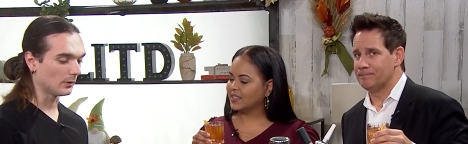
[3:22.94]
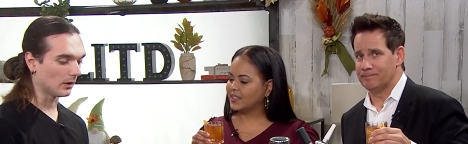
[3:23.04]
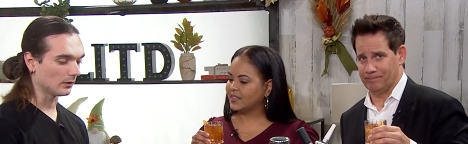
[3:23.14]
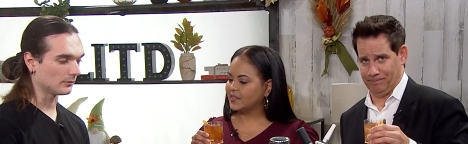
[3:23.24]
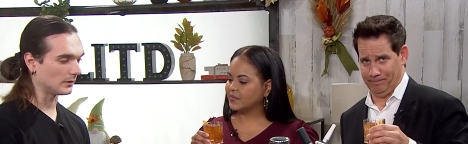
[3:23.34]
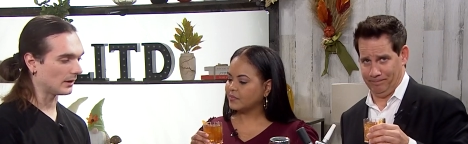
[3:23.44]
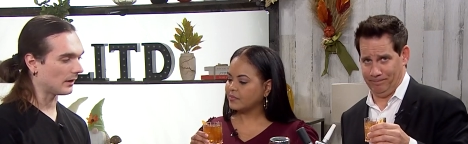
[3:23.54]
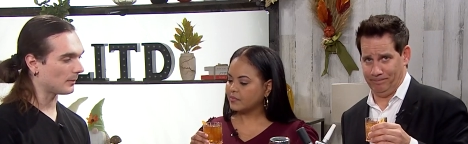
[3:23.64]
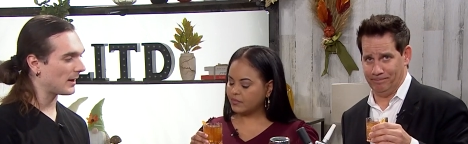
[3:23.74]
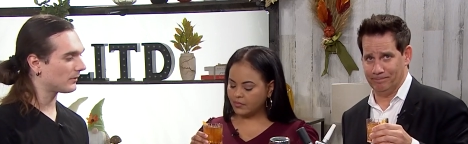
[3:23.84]
Speaker 1: all of the, uh, the
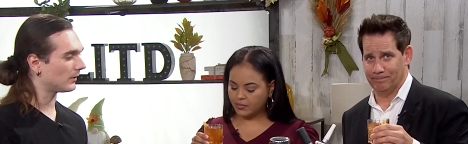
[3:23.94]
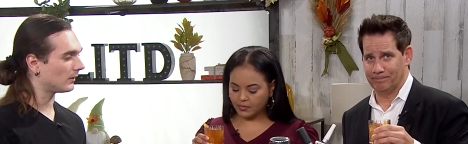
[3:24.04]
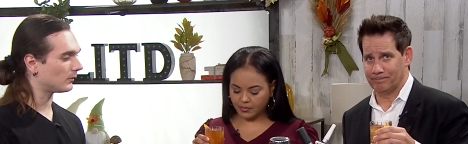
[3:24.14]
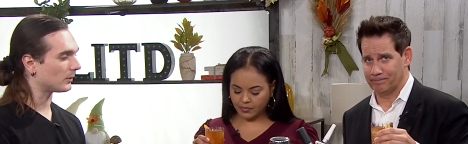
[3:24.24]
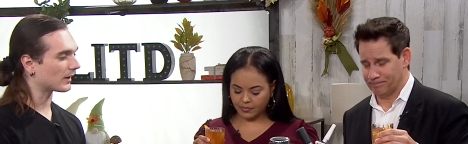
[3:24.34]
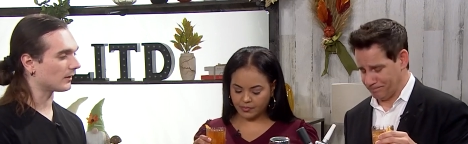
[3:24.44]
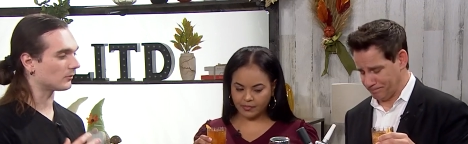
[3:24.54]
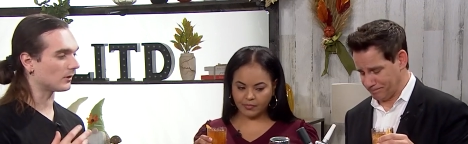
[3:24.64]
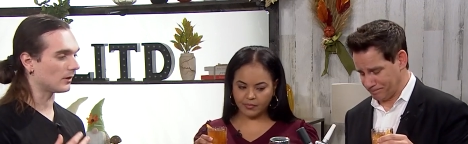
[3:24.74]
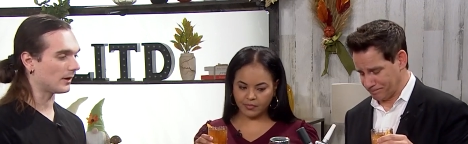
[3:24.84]
methods, but kind of
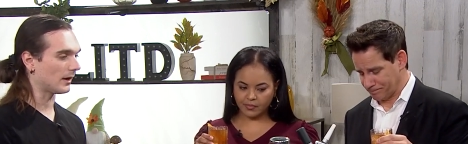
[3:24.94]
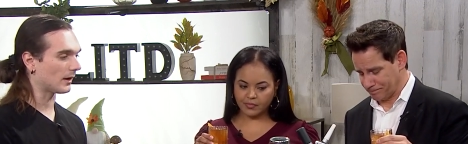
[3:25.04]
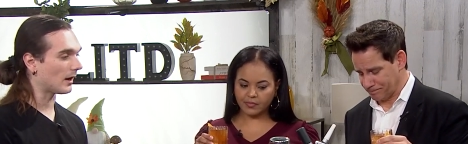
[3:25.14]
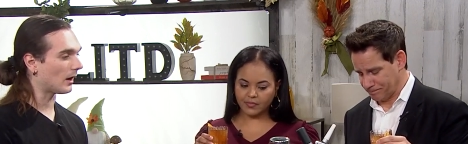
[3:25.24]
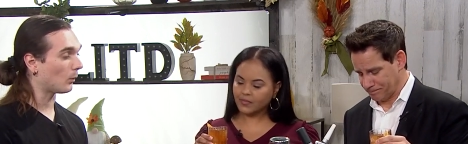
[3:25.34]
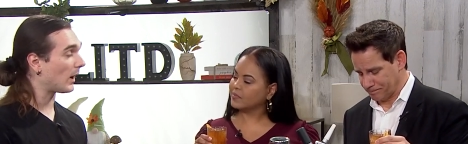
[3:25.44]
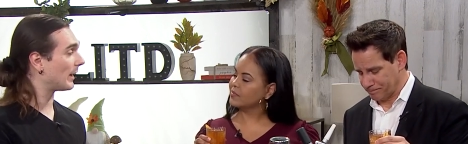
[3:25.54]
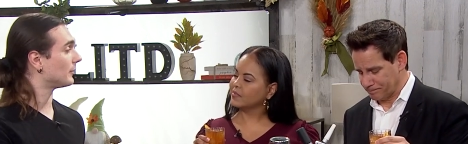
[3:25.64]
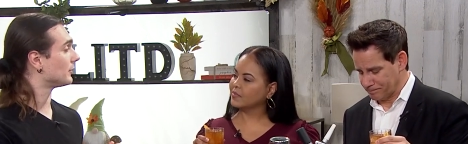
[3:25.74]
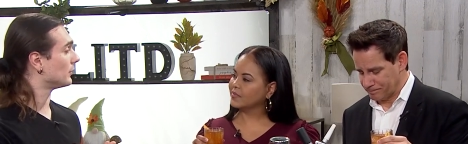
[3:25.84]
learning uh, why
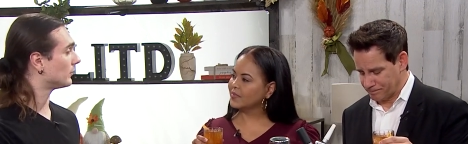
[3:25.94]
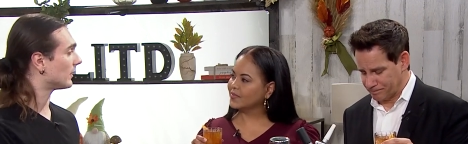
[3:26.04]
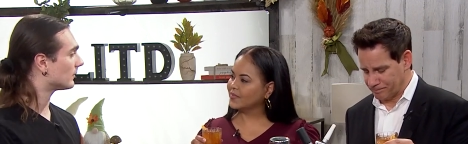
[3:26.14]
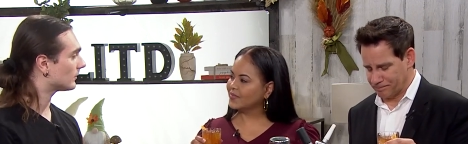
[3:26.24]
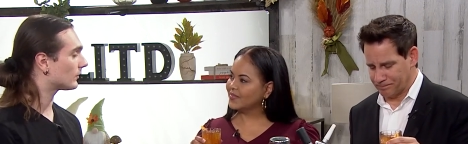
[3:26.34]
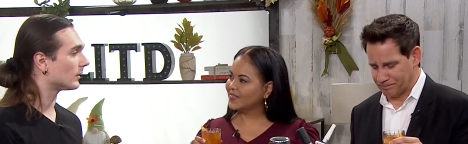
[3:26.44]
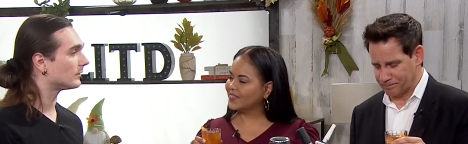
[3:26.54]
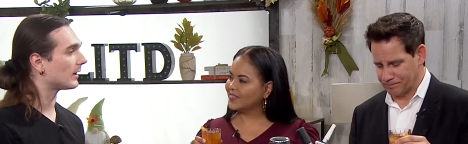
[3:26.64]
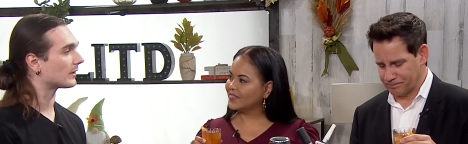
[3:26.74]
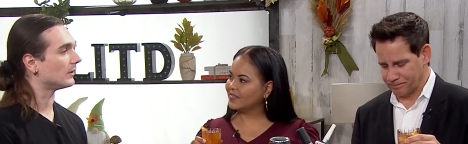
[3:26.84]
you're using certain
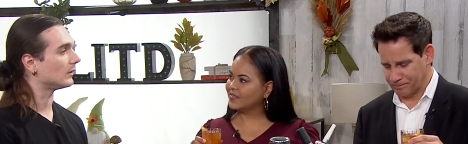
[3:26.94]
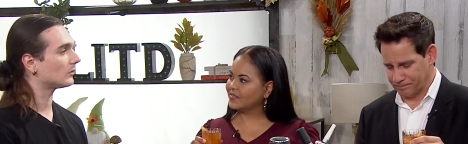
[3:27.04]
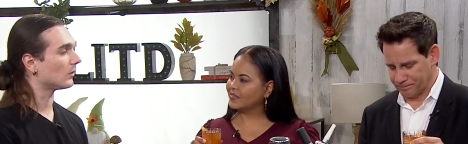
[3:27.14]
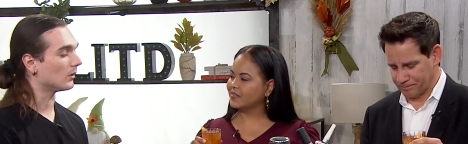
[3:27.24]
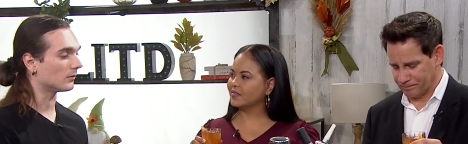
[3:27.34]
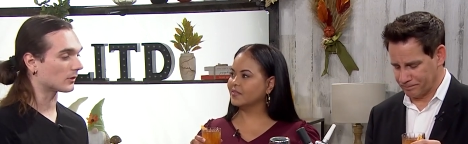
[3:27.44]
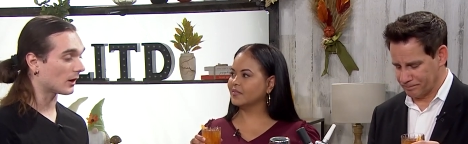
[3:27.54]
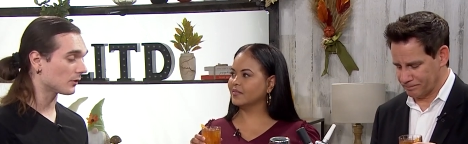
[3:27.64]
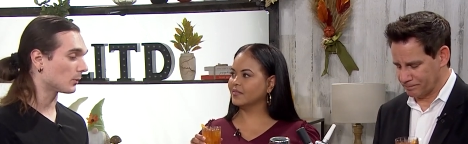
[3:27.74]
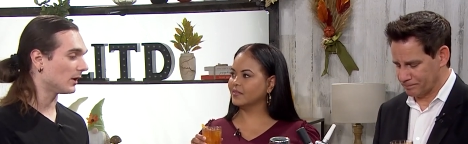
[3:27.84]
techniques over
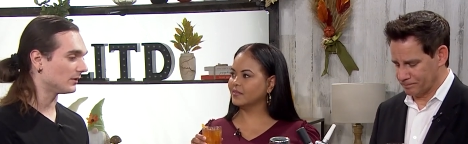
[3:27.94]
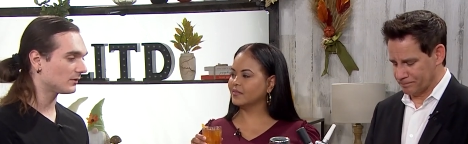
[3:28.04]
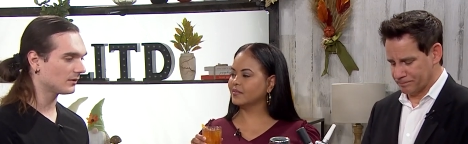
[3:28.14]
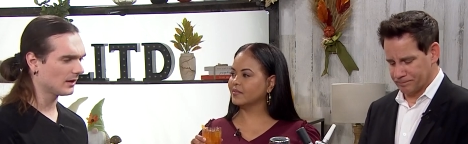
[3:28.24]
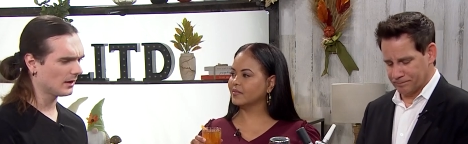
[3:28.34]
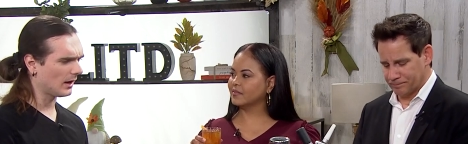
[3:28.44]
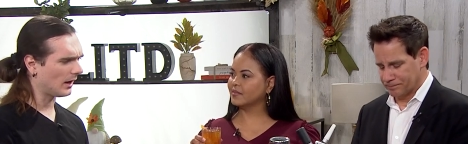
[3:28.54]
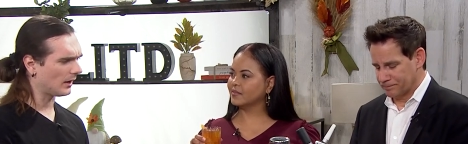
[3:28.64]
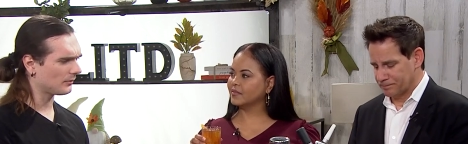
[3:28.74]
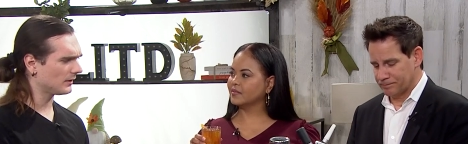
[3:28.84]
other mm-hmm. ones,
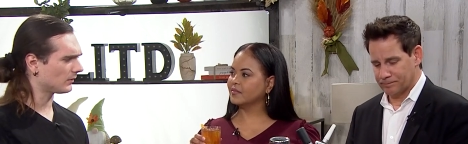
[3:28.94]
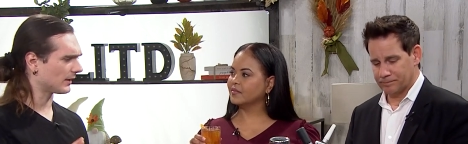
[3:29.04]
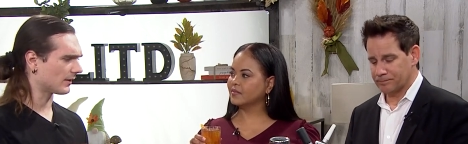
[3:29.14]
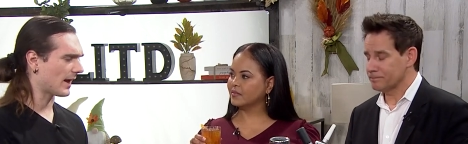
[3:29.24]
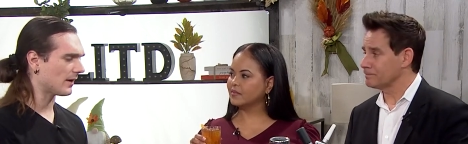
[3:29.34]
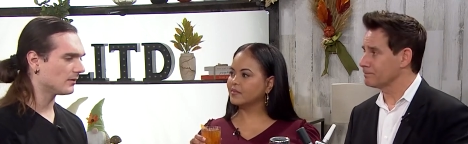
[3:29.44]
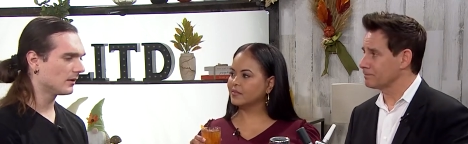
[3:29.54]
uh, things like that.